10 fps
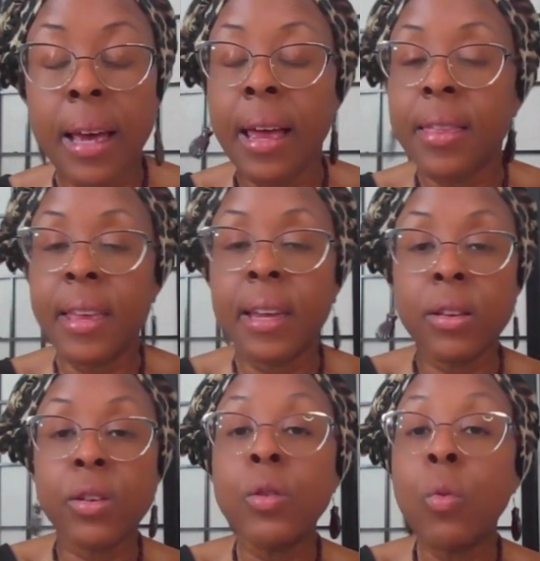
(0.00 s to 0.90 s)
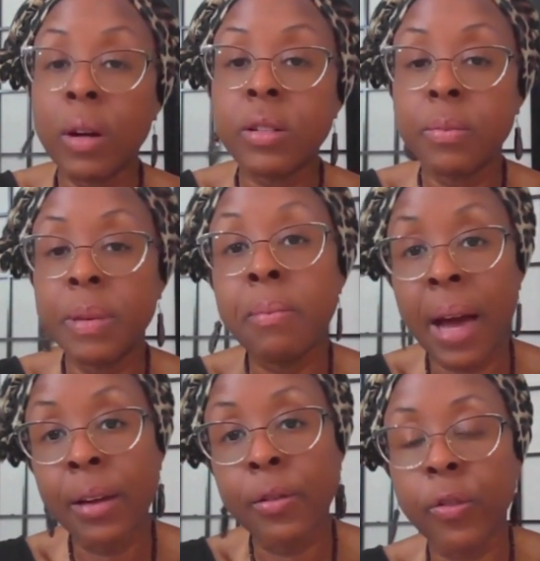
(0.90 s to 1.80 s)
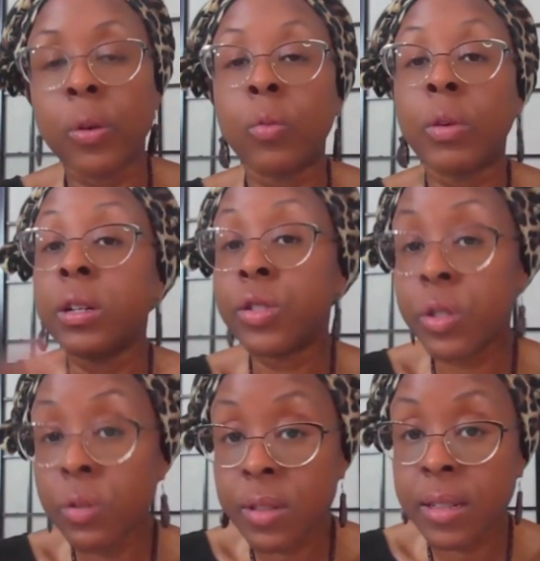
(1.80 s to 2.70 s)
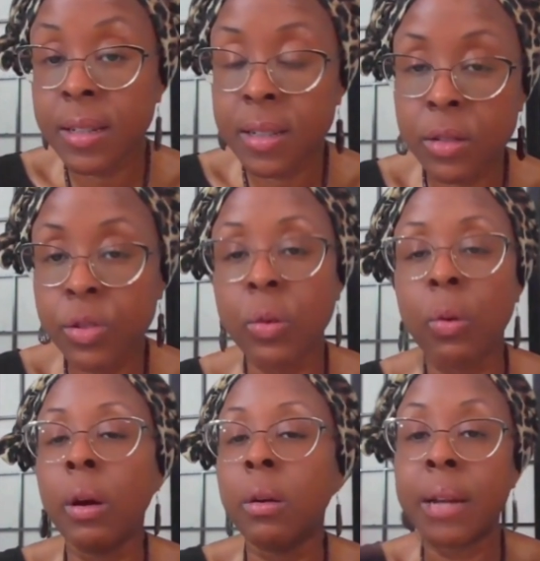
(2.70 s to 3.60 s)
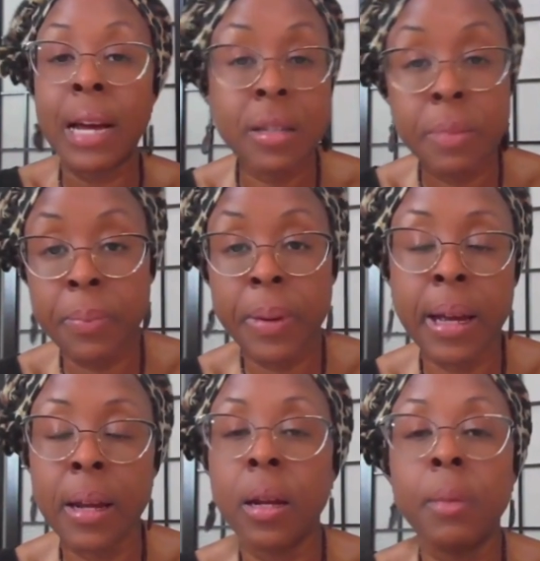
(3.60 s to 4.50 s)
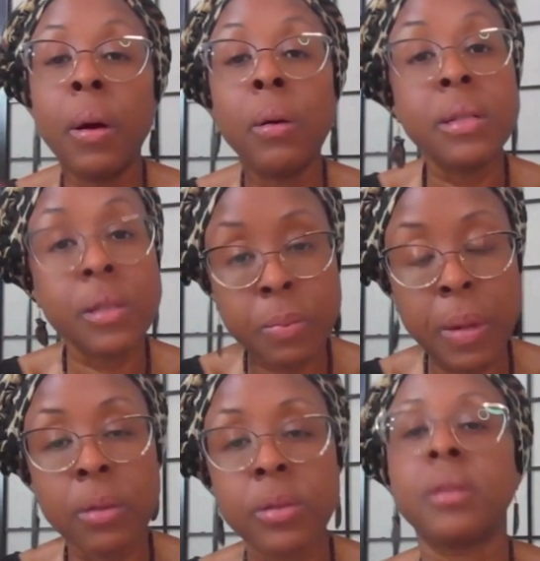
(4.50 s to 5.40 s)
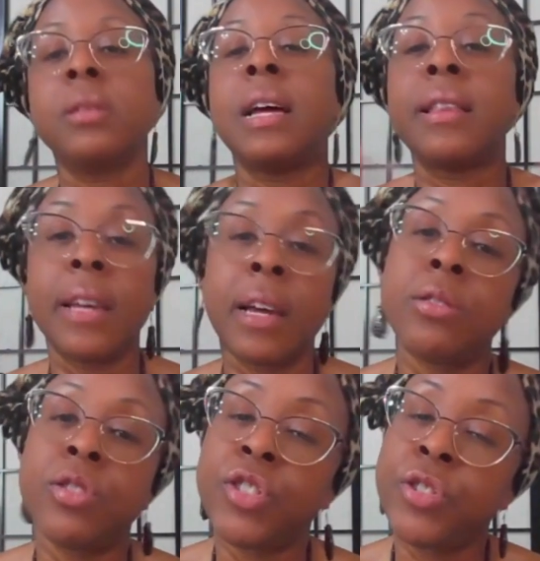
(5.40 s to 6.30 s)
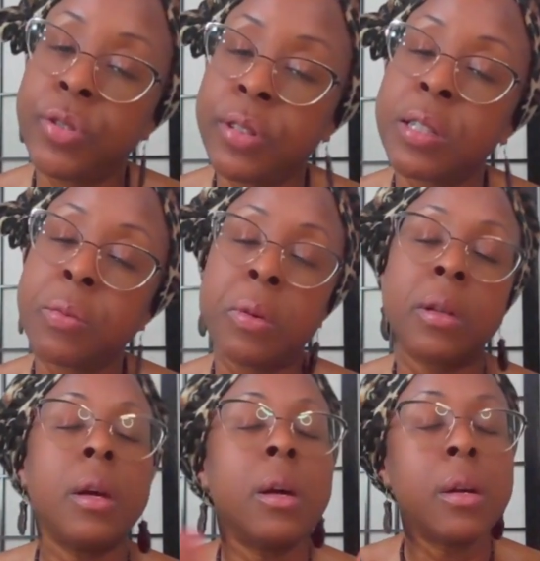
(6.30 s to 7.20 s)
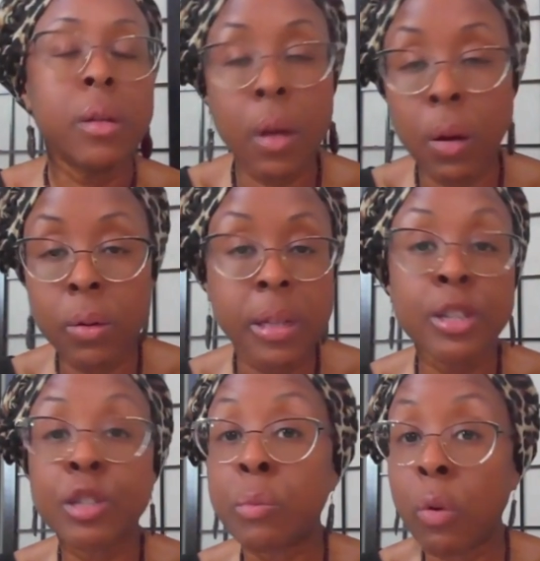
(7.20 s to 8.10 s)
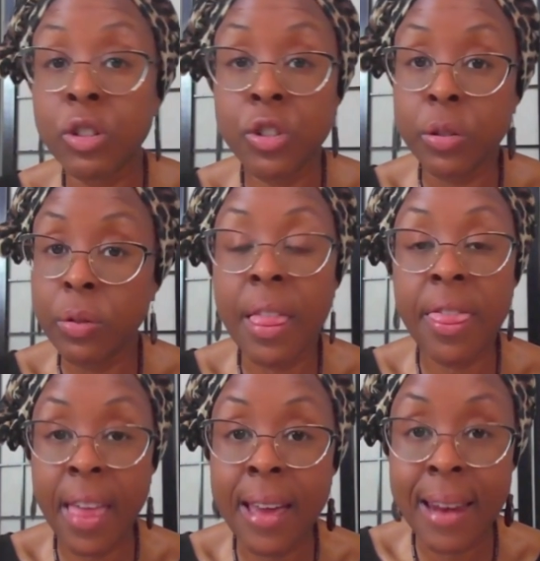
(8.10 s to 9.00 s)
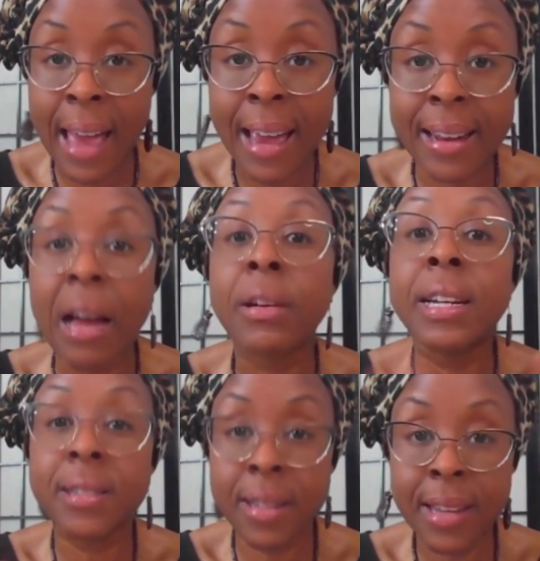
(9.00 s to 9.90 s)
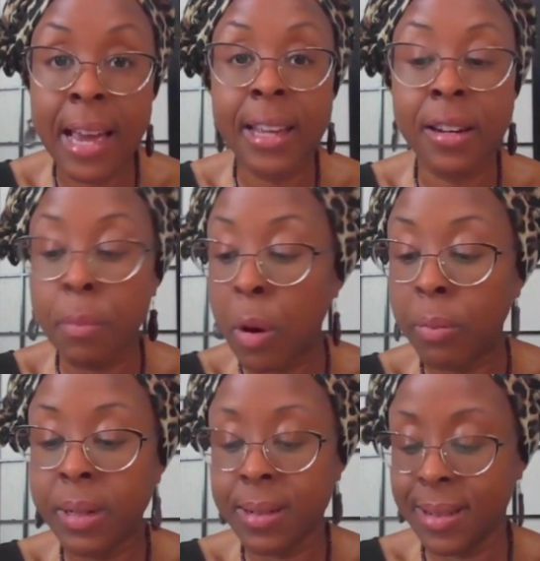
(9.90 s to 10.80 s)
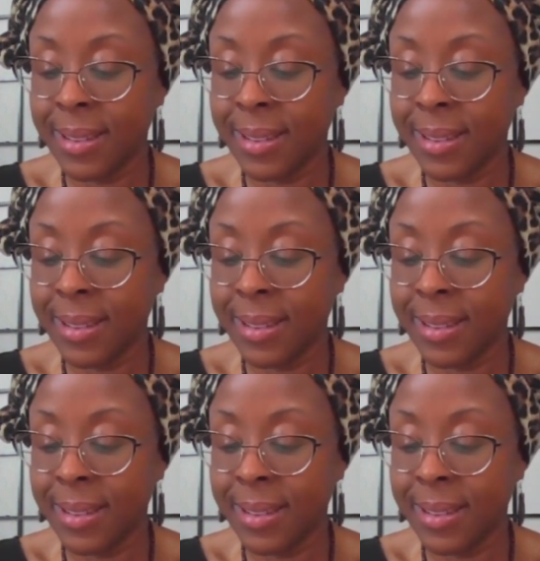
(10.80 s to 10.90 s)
then you want to be mindful when you're choosing an essential oil, not to be picking it up. Oh, this smells good. I think I'll just use this one. No, there's more to it than that. And I'll get to that in a moment.